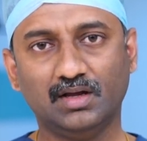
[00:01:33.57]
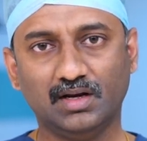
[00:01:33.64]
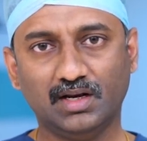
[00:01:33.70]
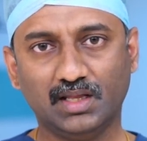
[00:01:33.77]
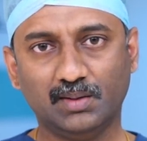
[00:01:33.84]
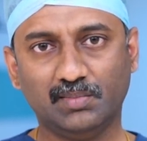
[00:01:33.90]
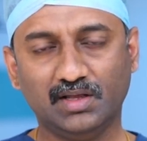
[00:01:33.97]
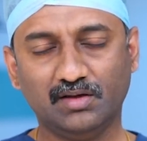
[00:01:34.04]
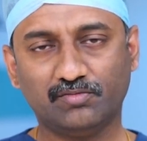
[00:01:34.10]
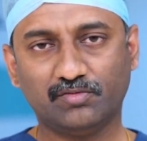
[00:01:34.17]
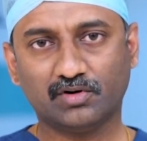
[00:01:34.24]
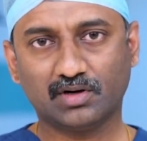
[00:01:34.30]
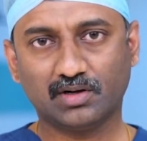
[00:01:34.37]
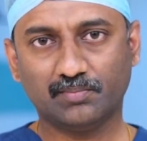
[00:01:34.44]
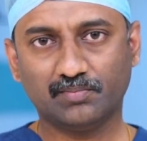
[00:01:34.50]
Namely,
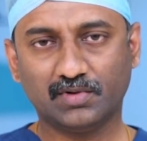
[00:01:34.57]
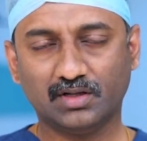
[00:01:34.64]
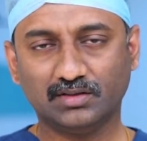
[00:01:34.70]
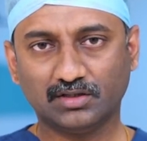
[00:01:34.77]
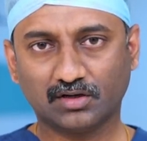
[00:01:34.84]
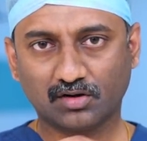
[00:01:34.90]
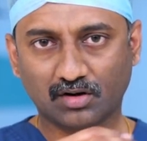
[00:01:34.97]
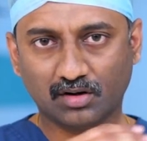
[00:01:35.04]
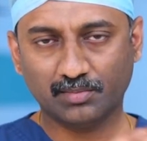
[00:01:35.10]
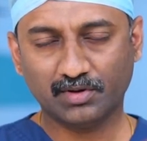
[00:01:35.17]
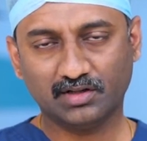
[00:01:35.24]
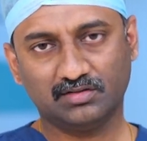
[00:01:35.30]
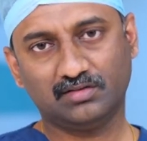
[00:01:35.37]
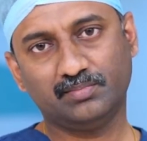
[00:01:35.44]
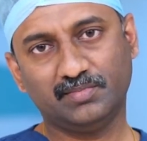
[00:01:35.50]
for the
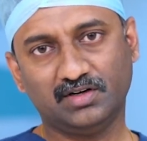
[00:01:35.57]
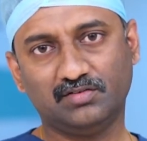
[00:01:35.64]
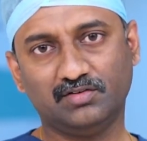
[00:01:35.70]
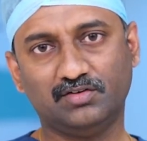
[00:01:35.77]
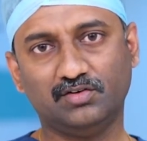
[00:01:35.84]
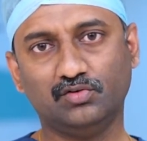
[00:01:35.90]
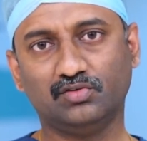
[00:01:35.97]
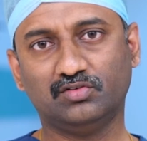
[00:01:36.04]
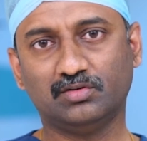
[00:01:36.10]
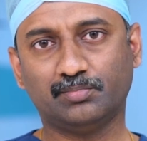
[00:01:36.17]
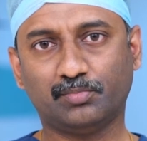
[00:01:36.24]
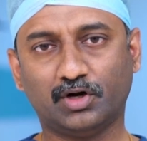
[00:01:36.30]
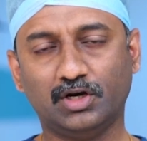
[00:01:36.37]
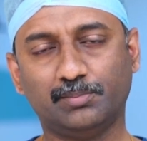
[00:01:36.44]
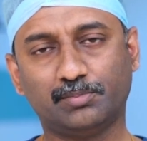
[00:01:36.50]
commonest mesh which we use is the
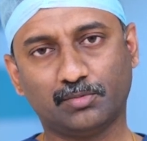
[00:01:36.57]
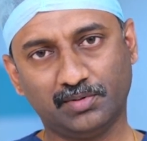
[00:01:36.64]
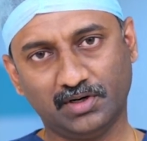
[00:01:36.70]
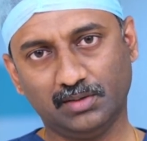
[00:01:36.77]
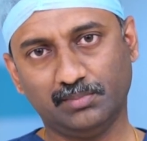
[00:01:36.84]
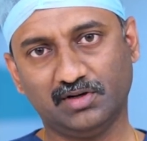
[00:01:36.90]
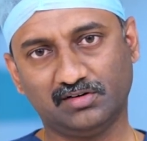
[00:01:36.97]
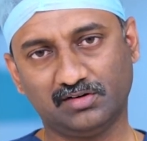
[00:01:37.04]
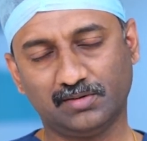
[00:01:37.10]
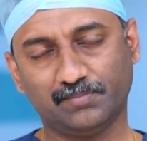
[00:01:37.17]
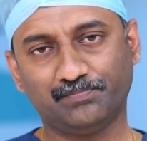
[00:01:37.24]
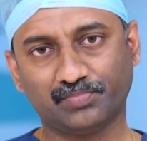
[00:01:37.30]
polypropylene mesh.